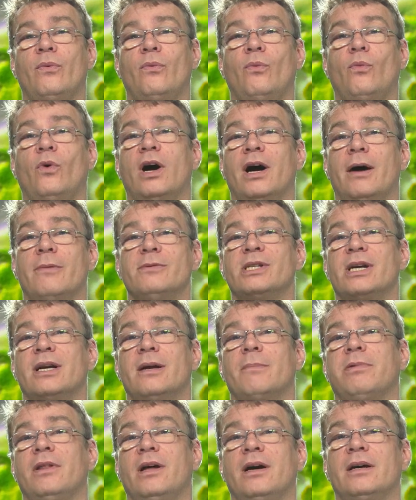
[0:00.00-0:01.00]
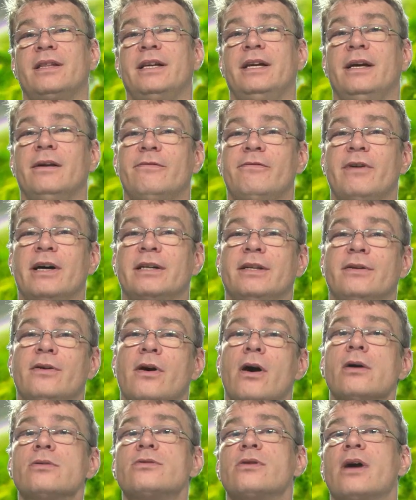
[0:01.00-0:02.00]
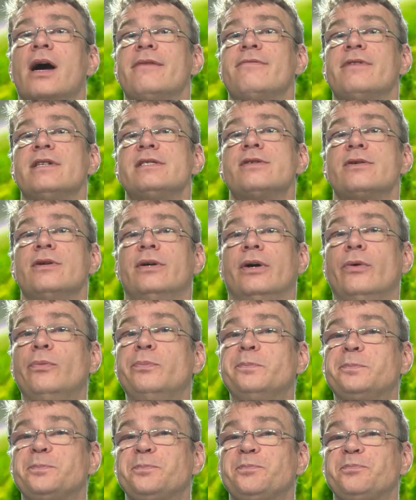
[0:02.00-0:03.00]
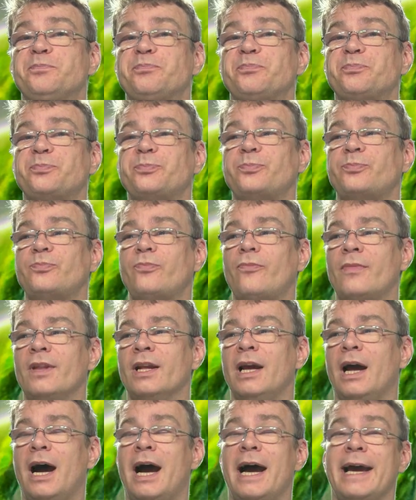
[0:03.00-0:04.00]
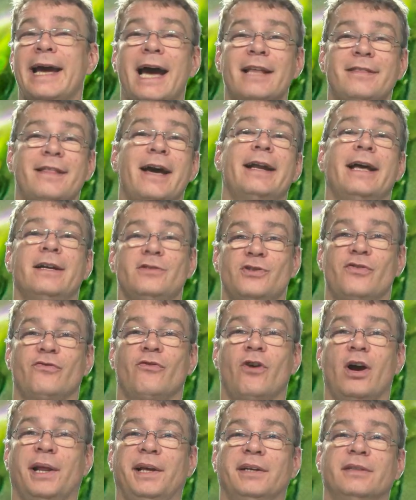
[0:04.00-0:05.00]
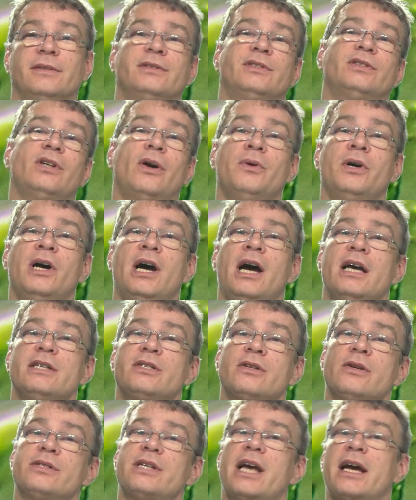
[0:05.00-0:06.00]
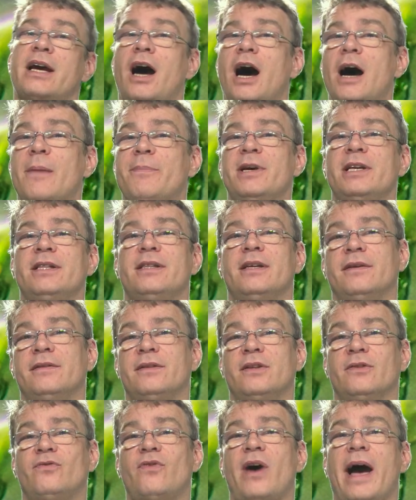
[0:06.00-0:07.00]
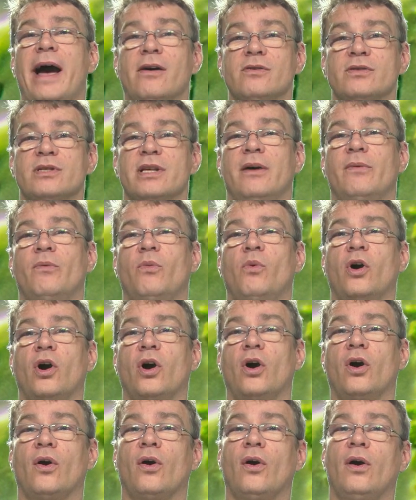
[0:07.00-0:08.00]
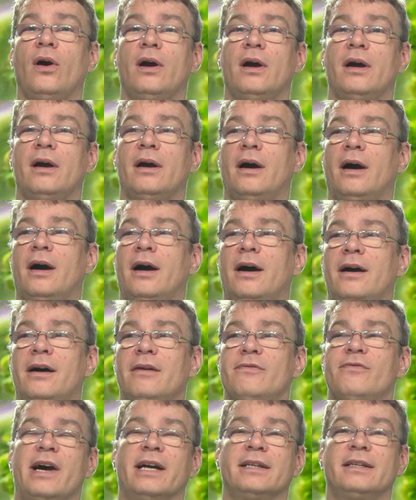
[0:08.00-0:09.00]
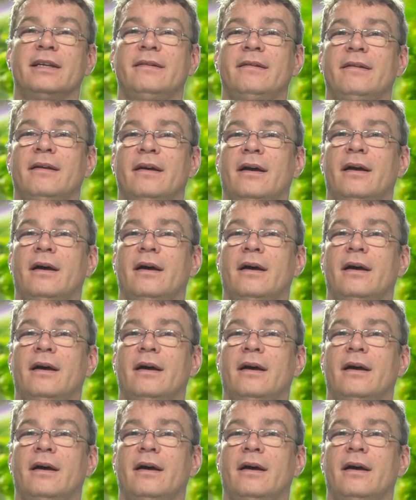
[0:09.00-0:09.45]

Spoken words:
where I was going to plug the infected hard drive into, I had that engine running. So as soon as I copied the files that were affected,